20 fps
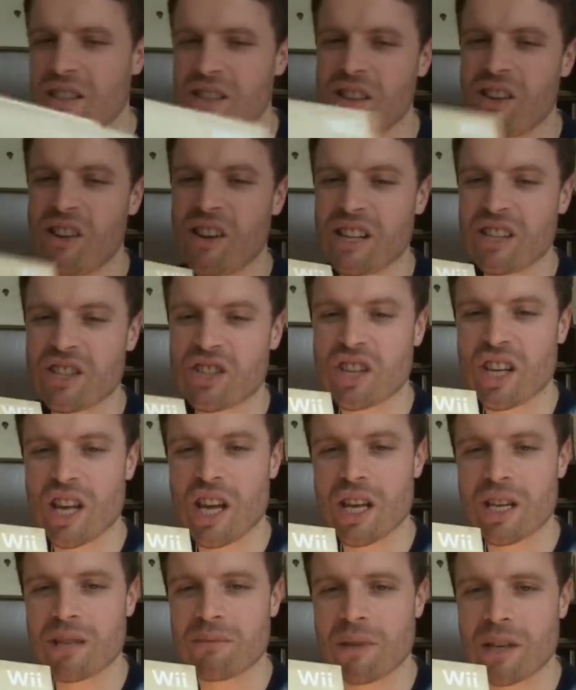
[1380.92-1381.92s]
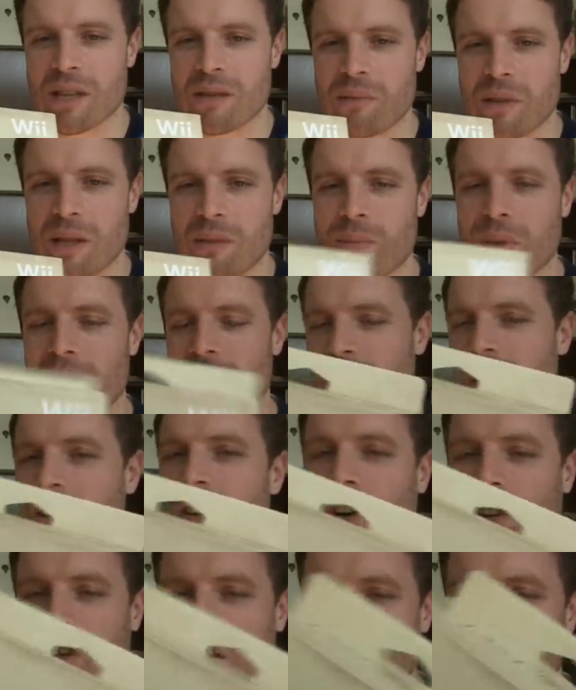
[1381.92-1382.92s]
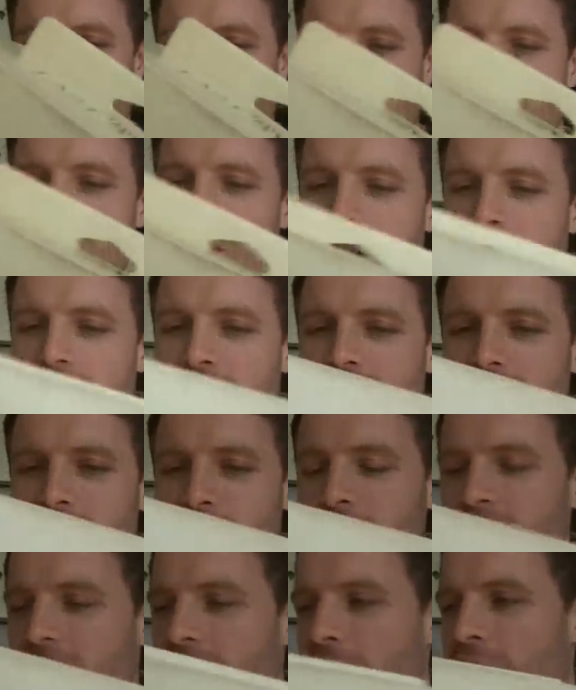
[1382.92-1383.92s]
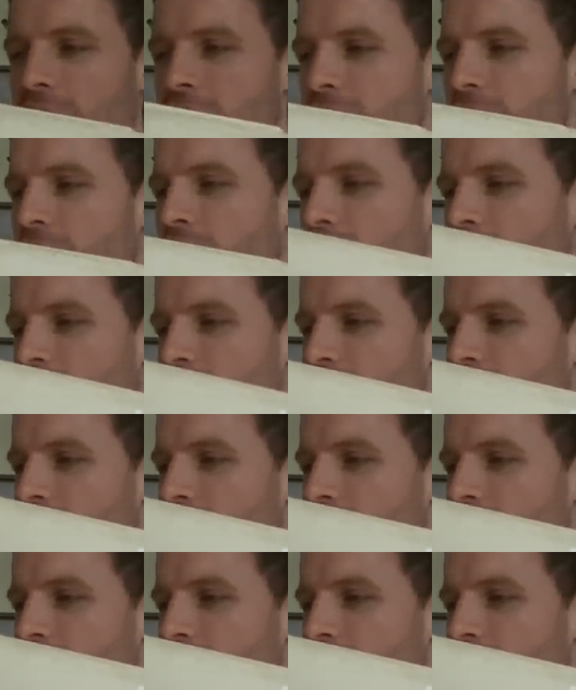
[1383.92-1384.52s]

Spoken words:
slightly scarce maybe, but they're not limited edition. Please